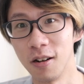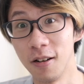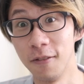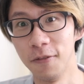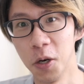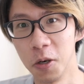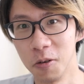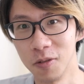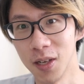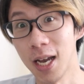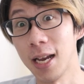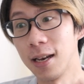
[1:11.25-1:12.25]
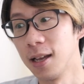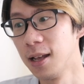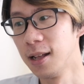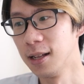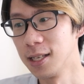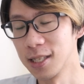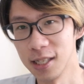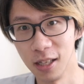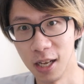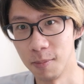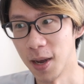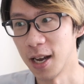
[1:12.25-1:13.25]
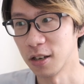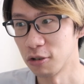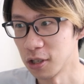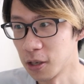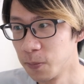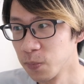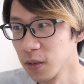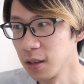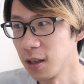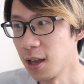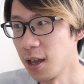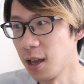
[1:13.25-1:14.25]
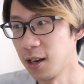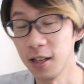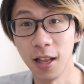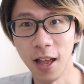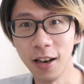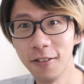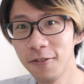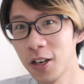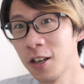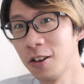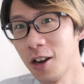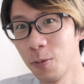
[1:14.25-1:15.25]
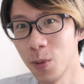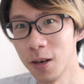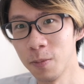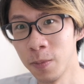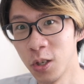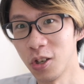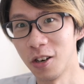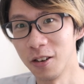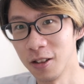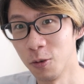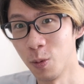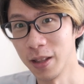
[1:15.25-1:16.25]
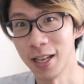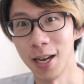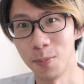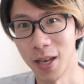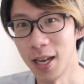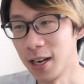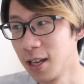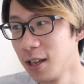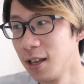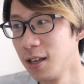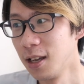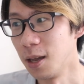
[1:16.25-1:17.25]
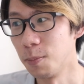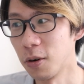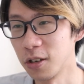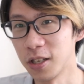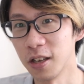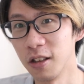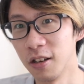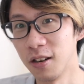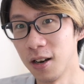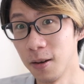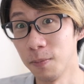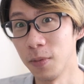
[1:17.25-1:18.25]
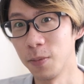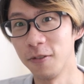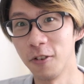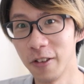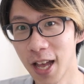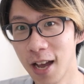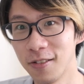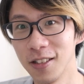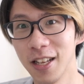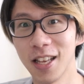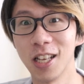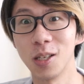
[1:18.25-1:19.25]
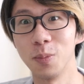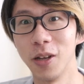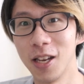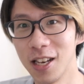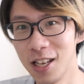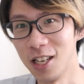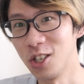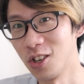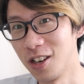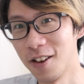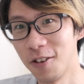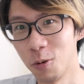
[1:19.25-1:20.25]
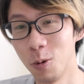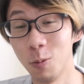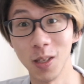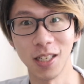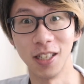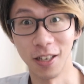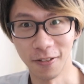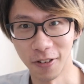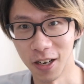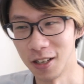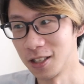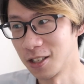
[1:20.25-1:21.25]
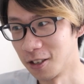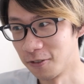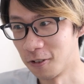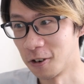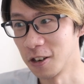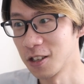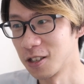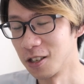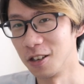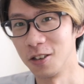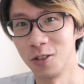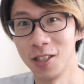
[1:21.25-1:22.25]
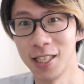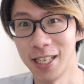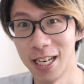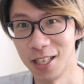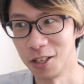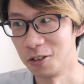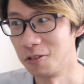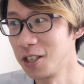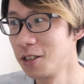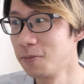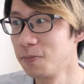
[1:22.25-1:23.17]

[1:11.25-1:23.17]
a PhotoZine Slim actually. And in the end of the video, I'm going to be sharing the one that I made in particular, but before that I had to like explain each and every one what's different and so forth, so stay tuned.